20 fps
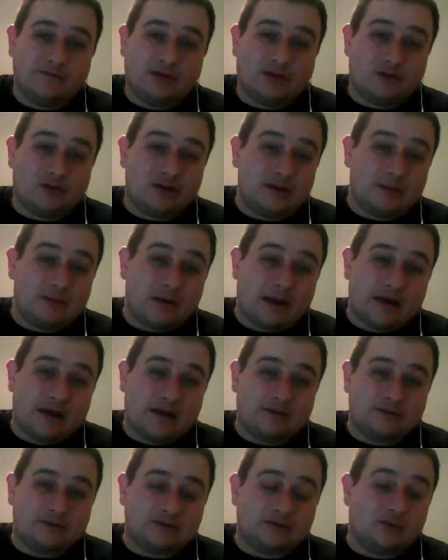30
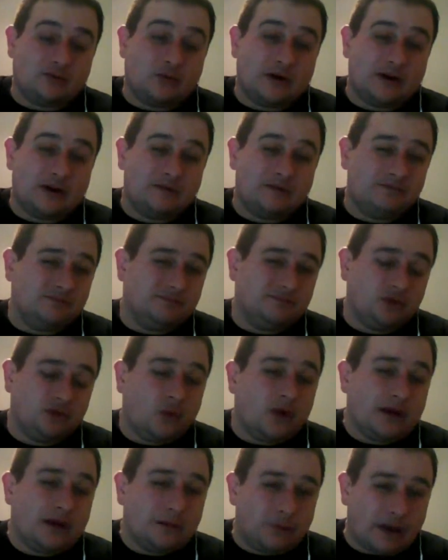pounds, 20
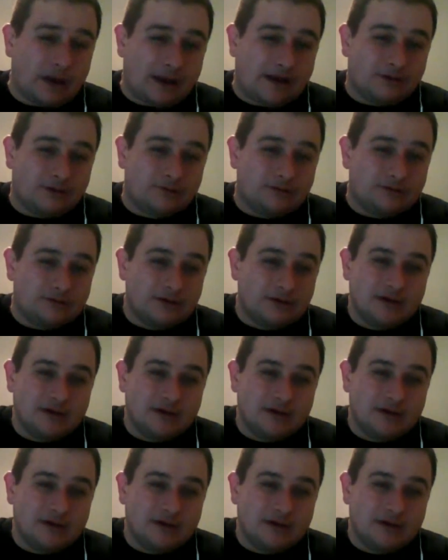pounds